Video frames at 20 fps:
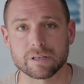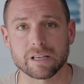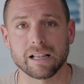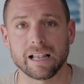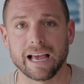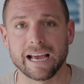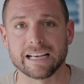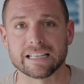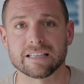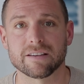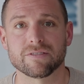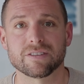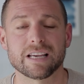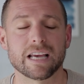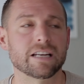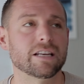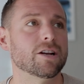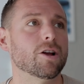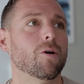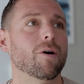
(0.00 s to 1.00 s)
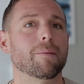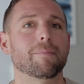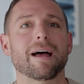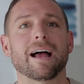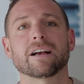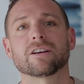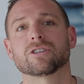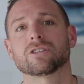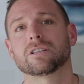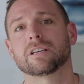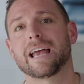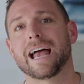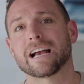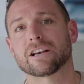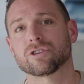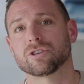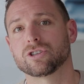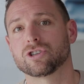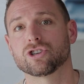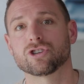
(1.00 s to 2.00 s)
clients have said, I'm not
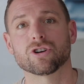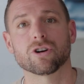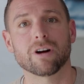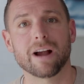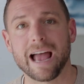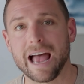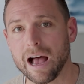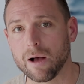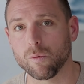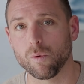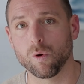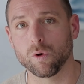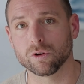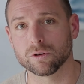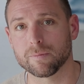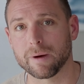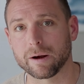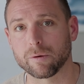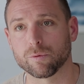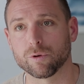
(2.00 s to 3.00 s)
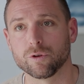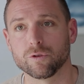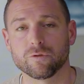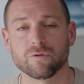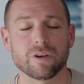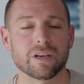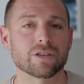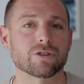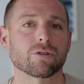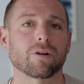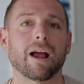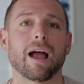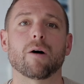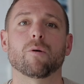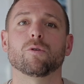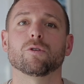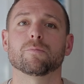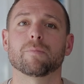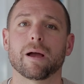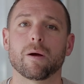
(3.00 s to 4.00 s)
actually sure how old my roof is or how
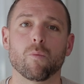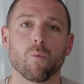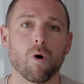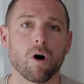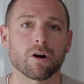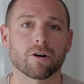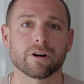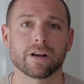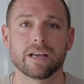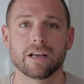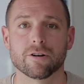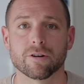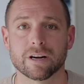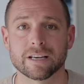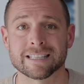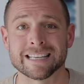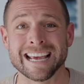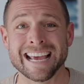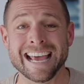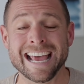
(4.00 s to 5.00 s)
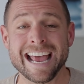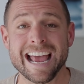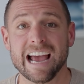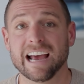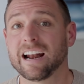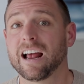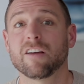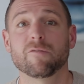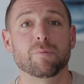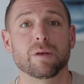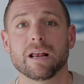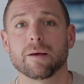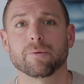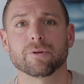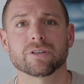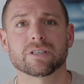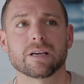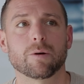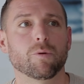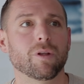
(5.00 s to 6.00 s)
old my water heater is. And I've been
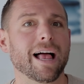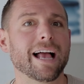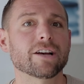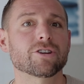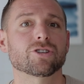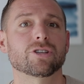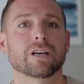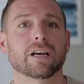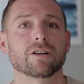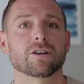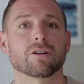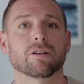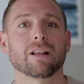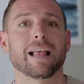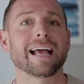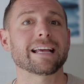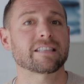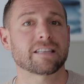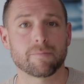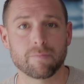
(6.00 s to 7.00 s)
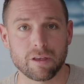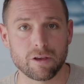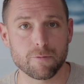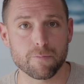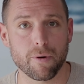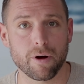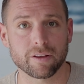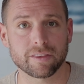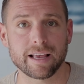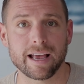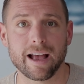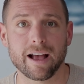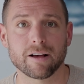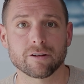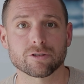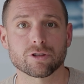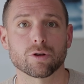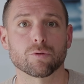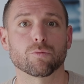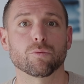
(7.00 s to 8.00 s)
able to say, well, actually on your last time that you bought the
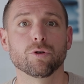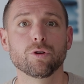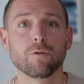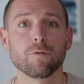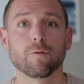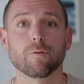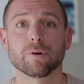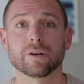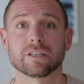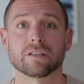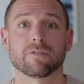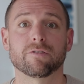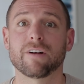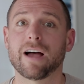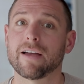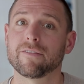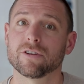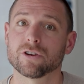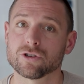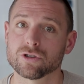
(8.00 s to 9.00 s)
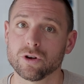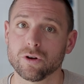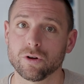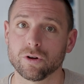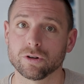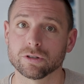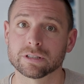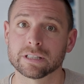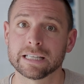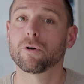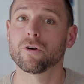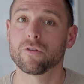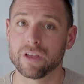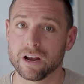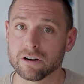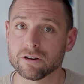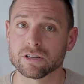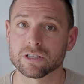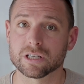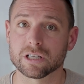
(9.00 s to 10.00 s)
house, the roof was 5 years old per
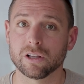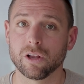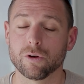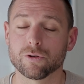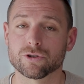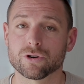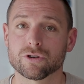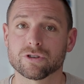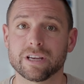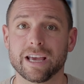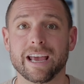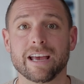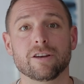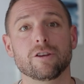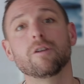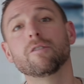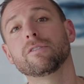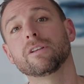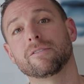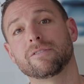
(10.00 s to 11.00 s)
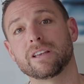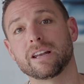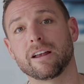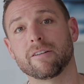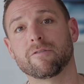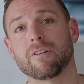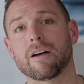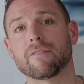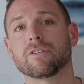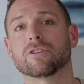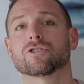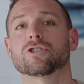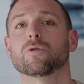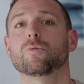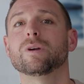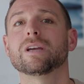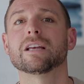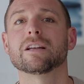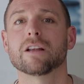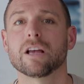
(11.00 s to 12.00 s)
their disclosures. And you've lived in it 5 years, so
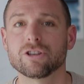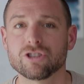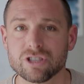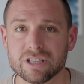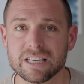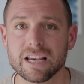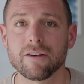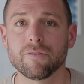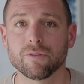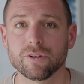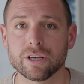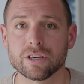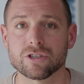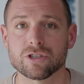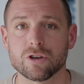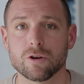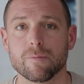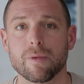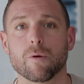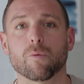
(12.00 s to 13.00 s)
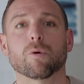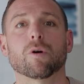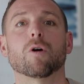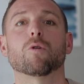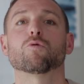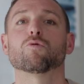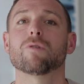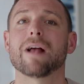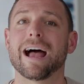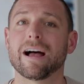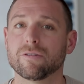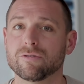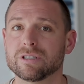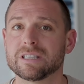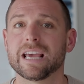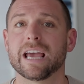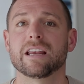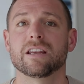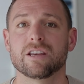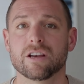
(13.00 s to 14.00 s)
we can safely assume that we're around
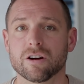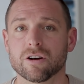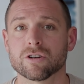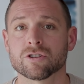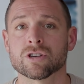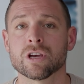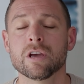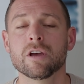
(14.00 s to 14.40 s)
10 years